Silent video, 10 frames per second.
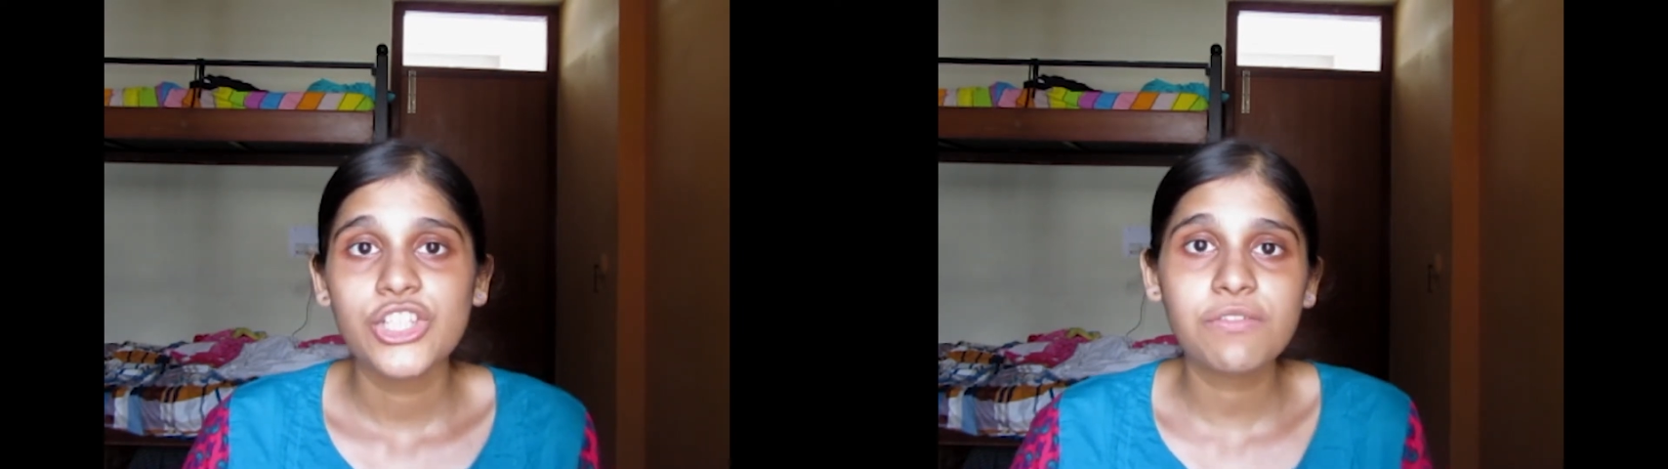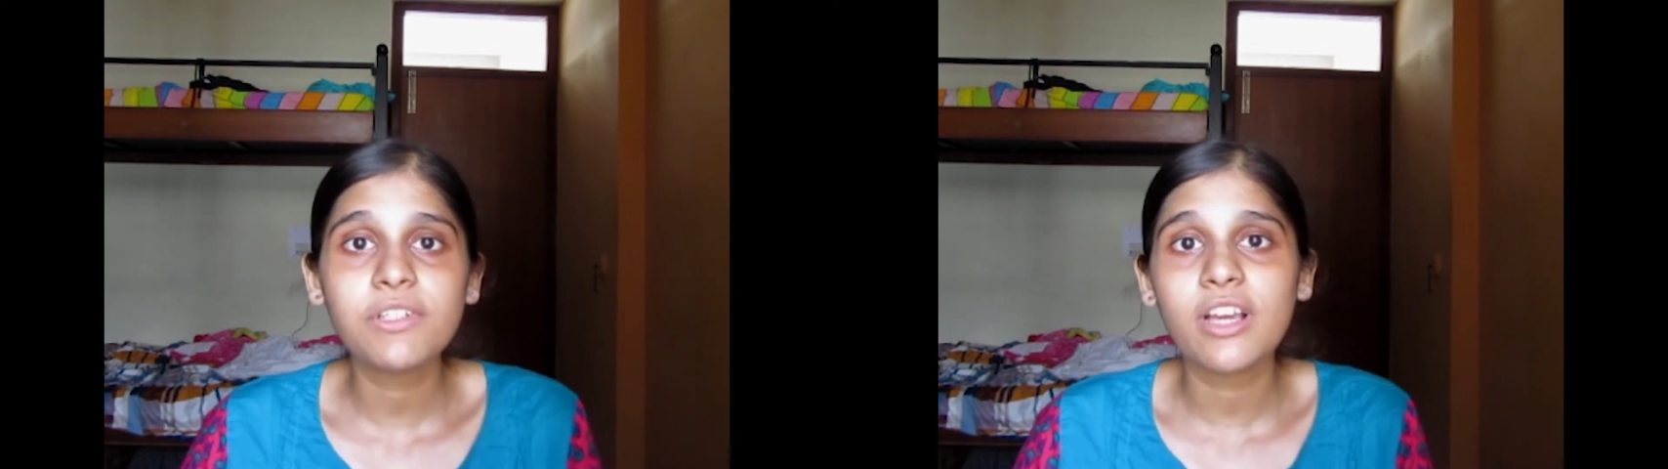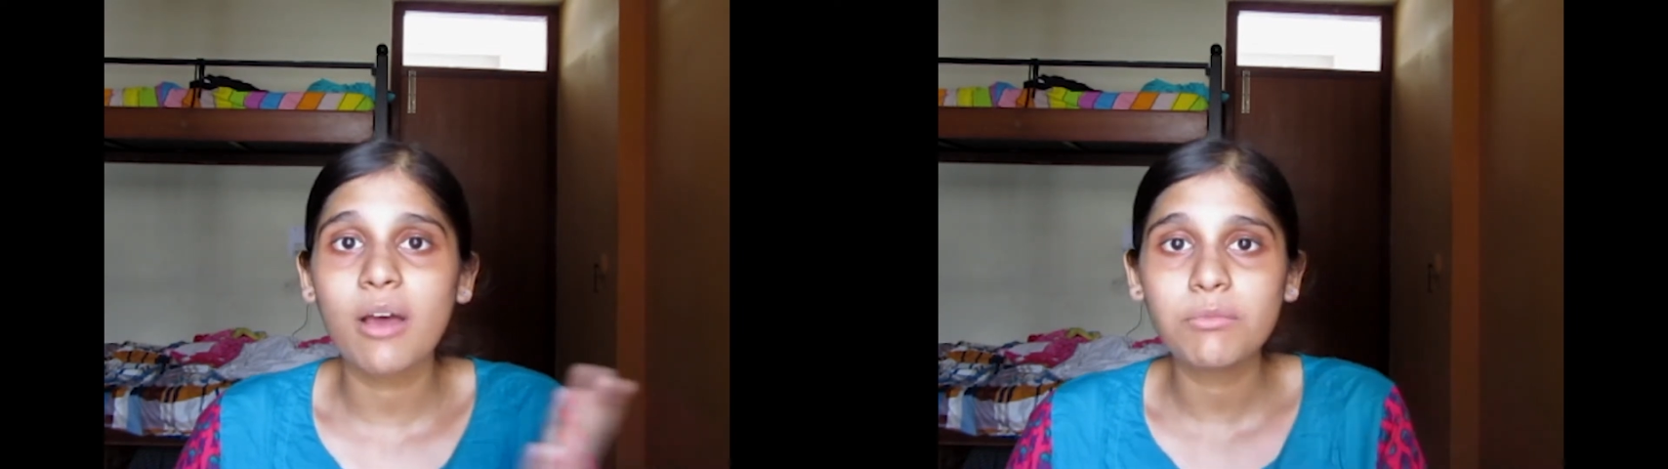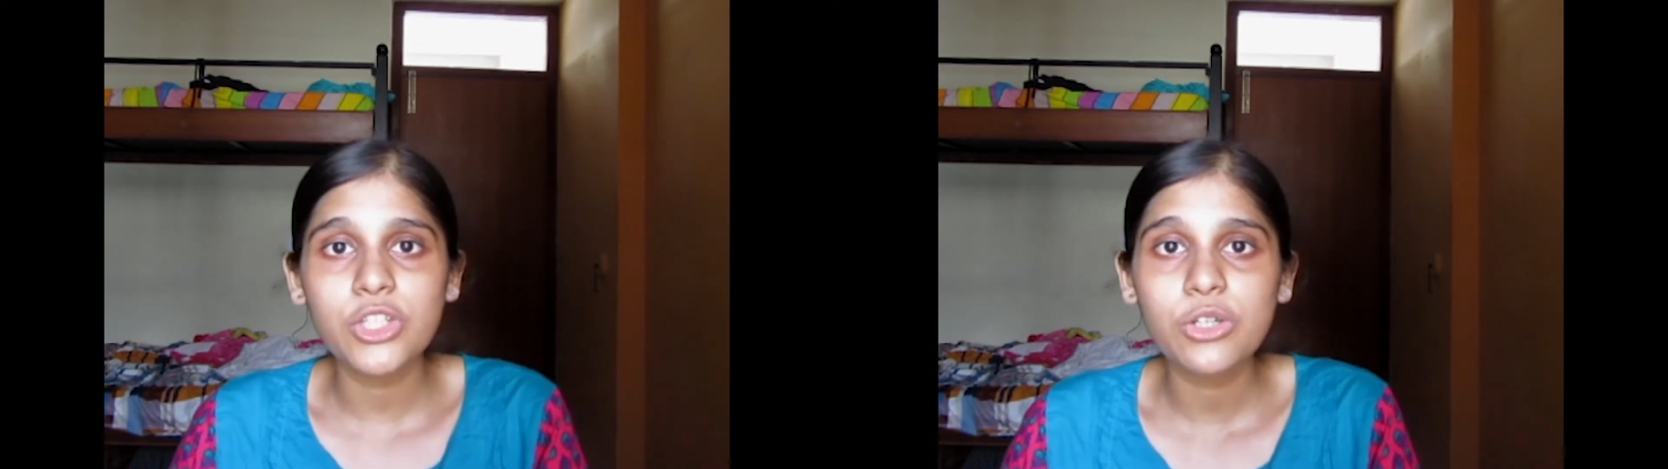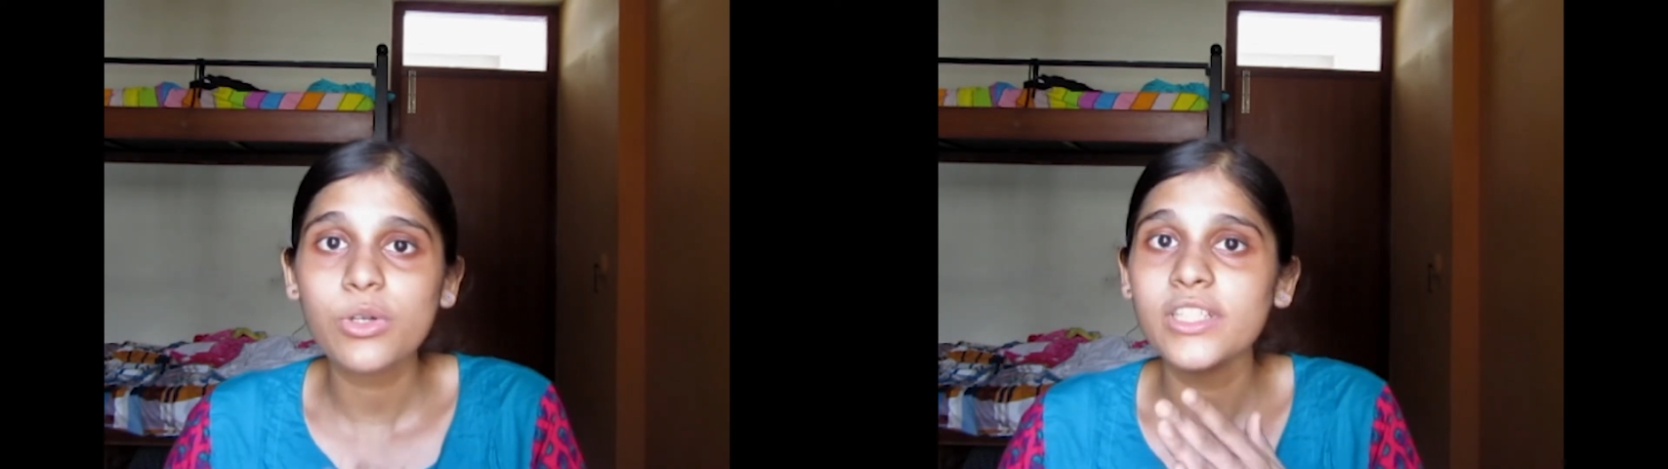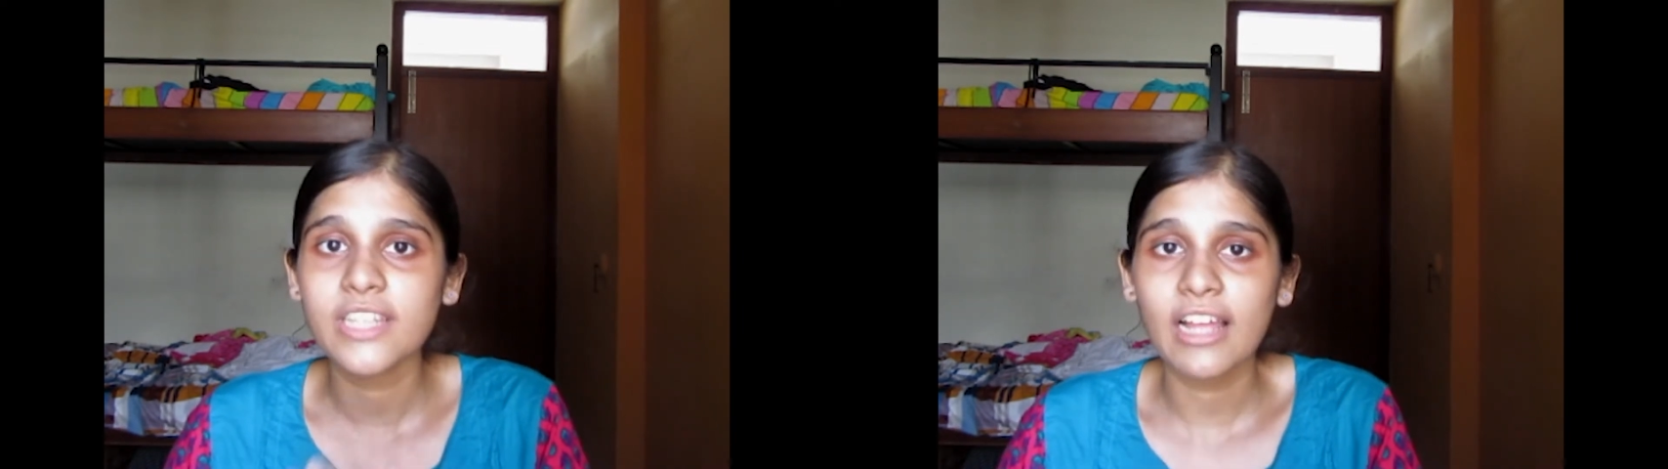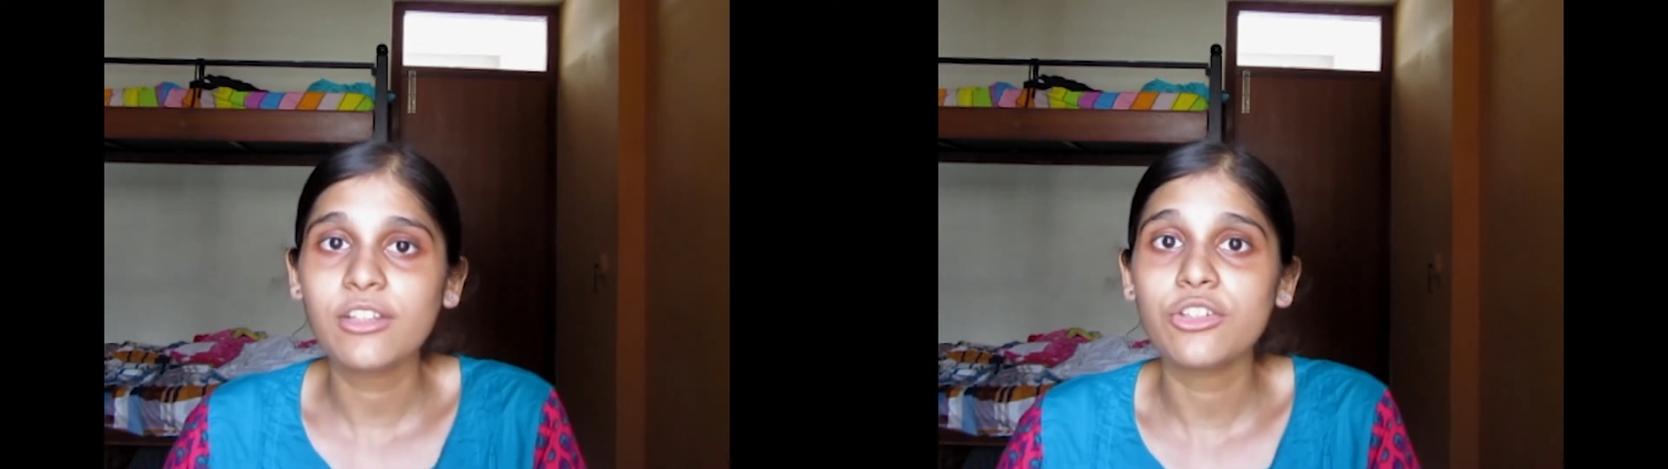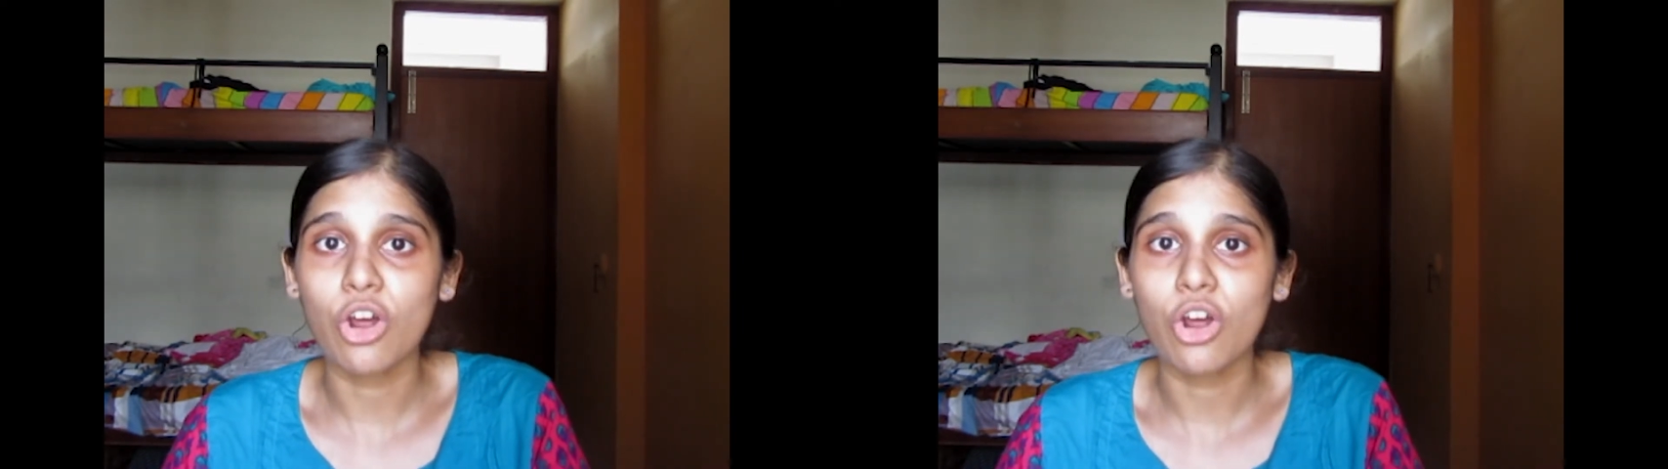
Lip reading: she would come to you and tell you